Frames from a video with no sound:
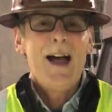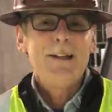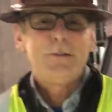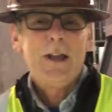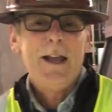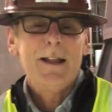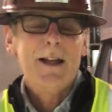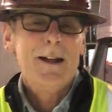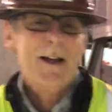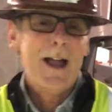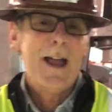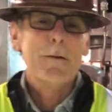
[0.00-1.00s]
Hi
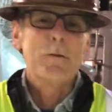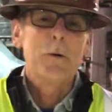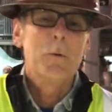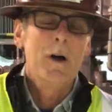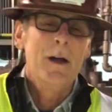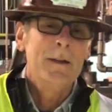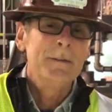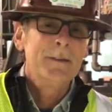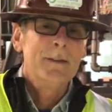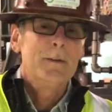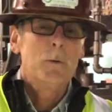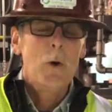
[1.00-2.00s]
Jada, hi everyone.
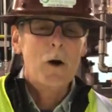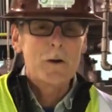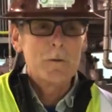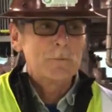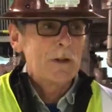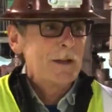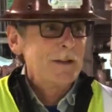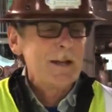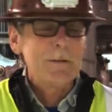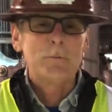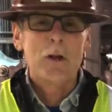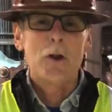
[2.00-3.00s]
Welcome to the
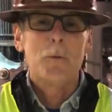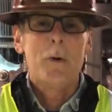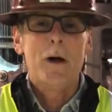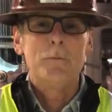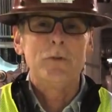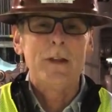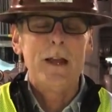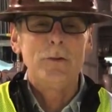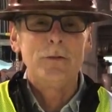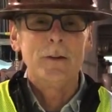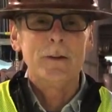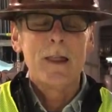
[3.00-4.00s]
Deep Tunnel Pump
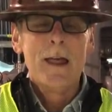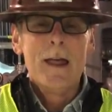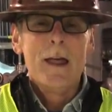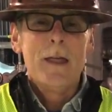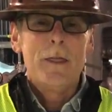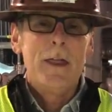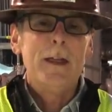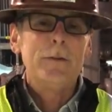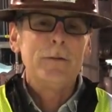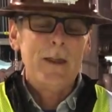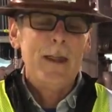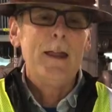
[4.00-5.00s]
Station.
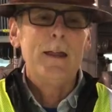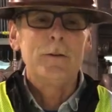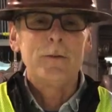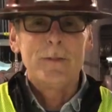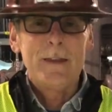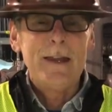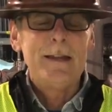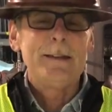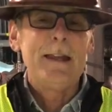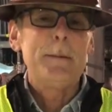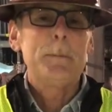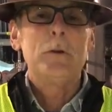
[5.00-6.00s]
This is the
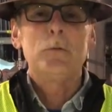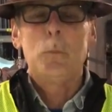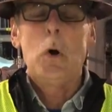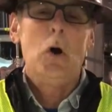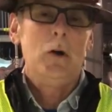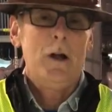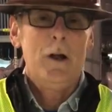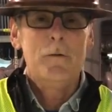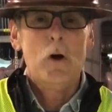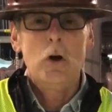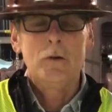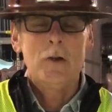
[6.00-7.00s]
deepest part
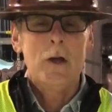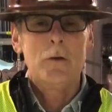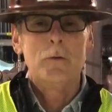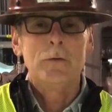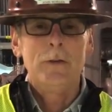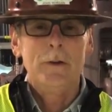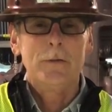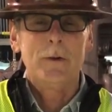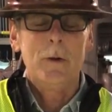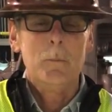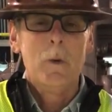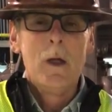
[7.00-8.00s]
of our tunnel
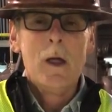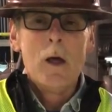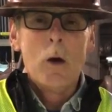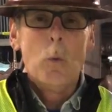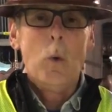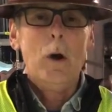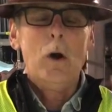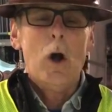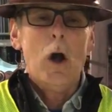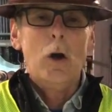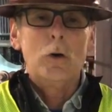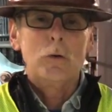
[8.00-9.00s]
system. Where
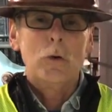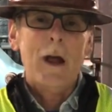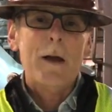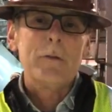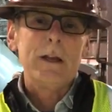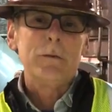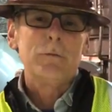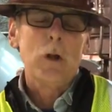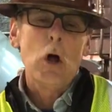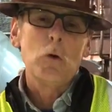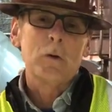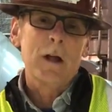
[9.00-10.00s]
our gravity
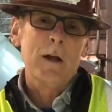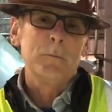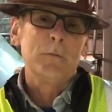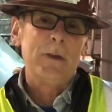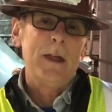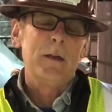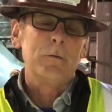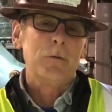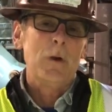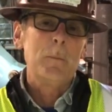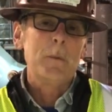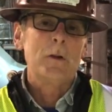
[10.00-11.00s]
flow comes in
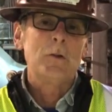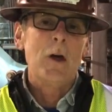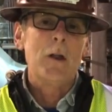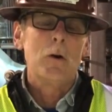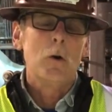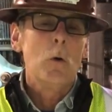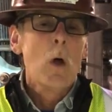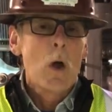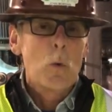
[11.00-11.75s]
from the tunnel,